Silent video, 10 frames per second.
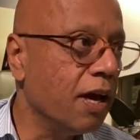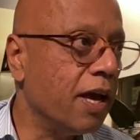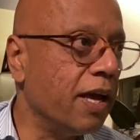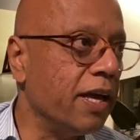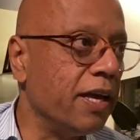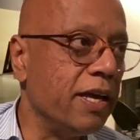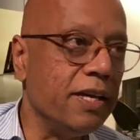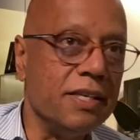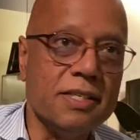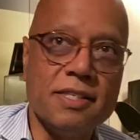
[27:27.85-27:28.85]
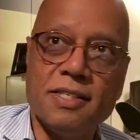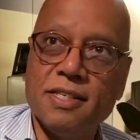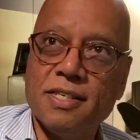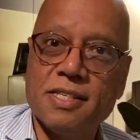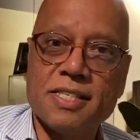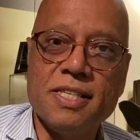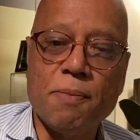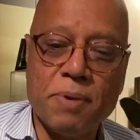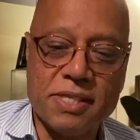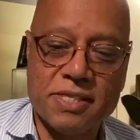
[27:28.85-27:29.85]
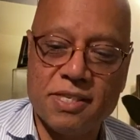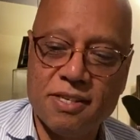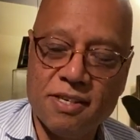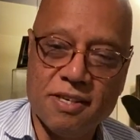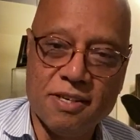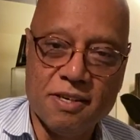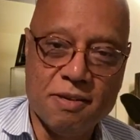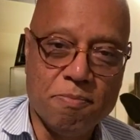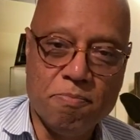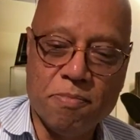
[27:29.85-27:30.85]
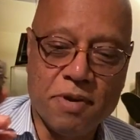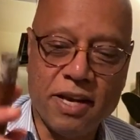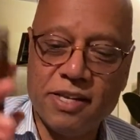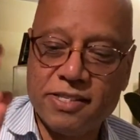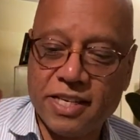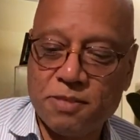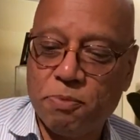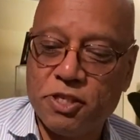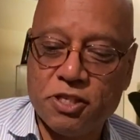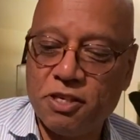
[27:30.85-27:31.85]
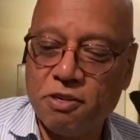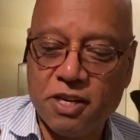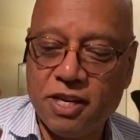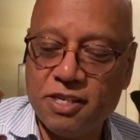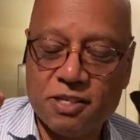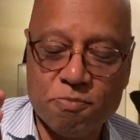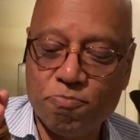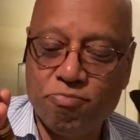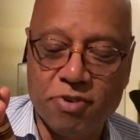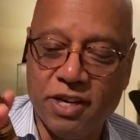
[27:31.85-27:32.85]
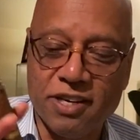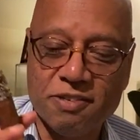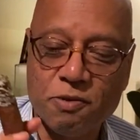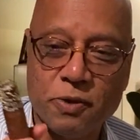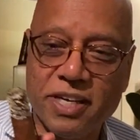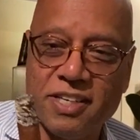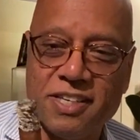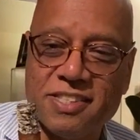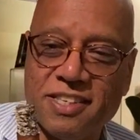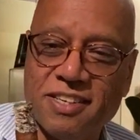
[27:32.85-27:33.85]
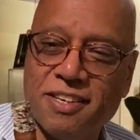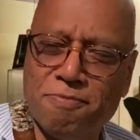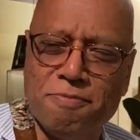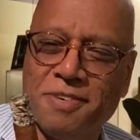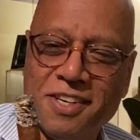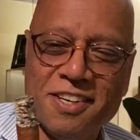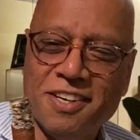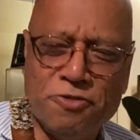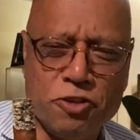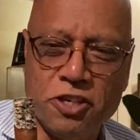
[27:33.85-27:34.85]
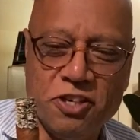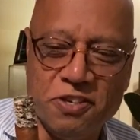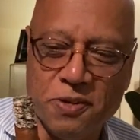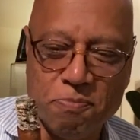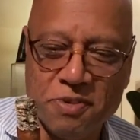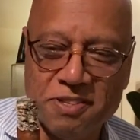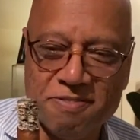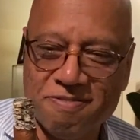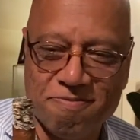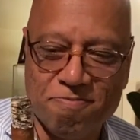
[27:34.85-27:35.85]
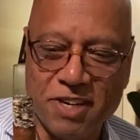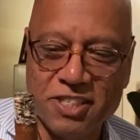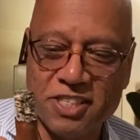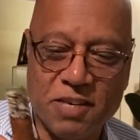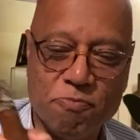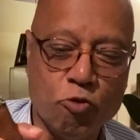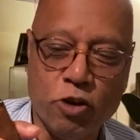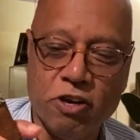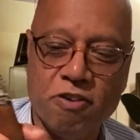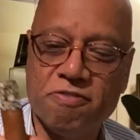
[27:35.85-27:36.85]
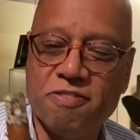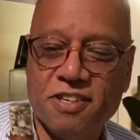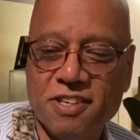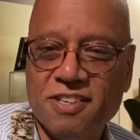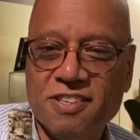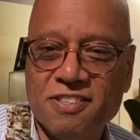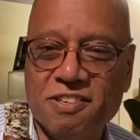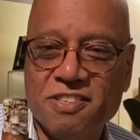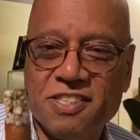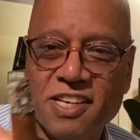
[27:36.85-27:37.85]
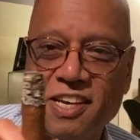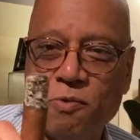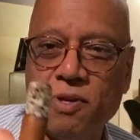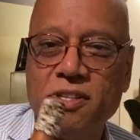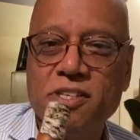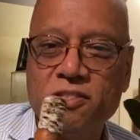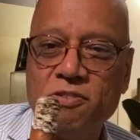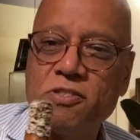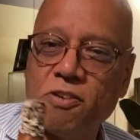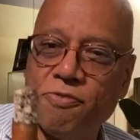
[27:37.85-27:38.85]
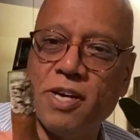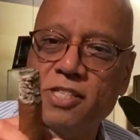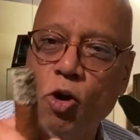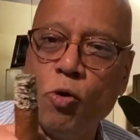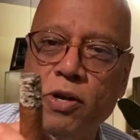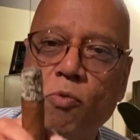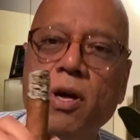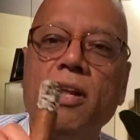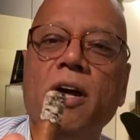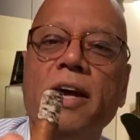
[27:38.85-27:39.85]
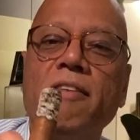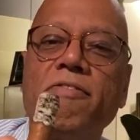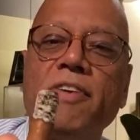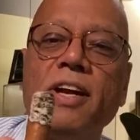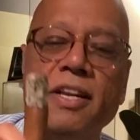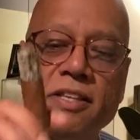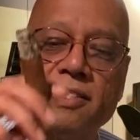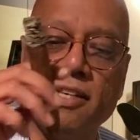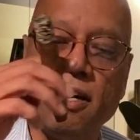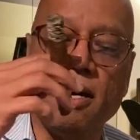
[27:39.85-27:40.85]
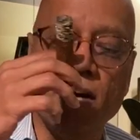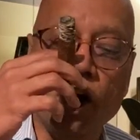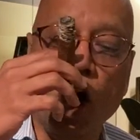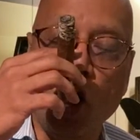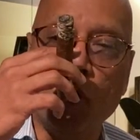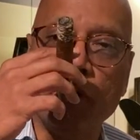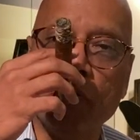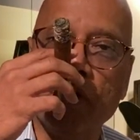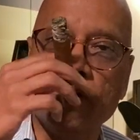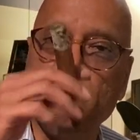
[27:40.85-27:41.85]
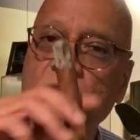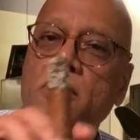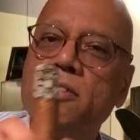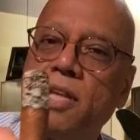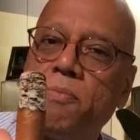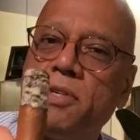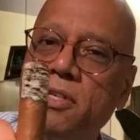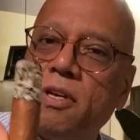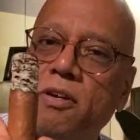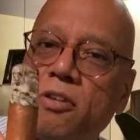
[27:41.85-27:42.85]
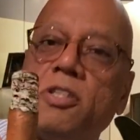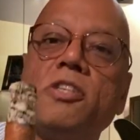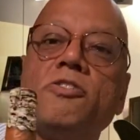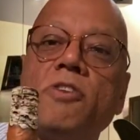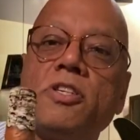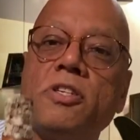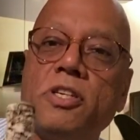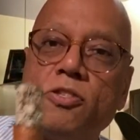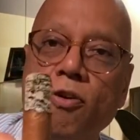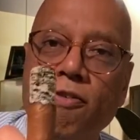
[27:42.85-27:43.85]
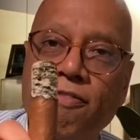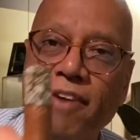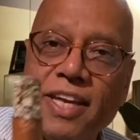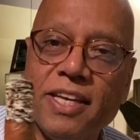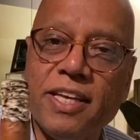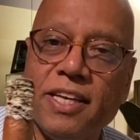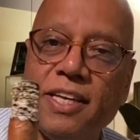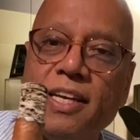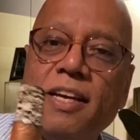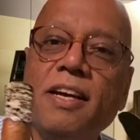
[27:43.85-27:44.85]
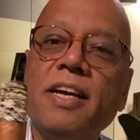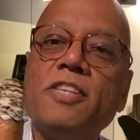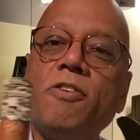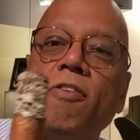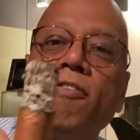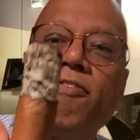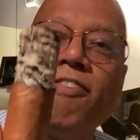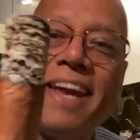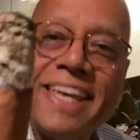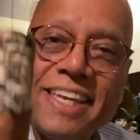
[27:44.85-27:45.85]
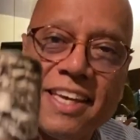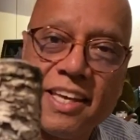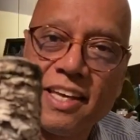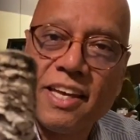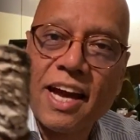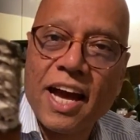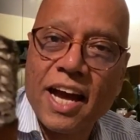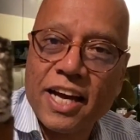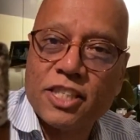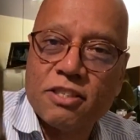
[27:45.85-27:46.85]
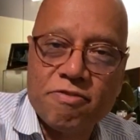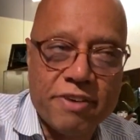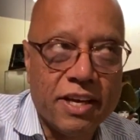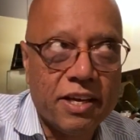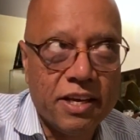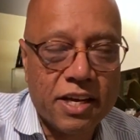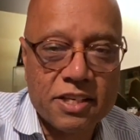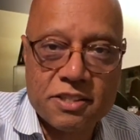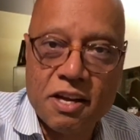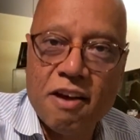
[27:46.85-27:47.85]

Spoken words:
a snuppet, and he takes a picture, and it's brilliant the way he does it. I've tried to do it, but mine just keep falling off. So I'm gonna see how well this does. So far it's holding well. I can feel the cigar holding well. So that means, good construction. It's not a fakey, it's not flaky ash, flaky ash.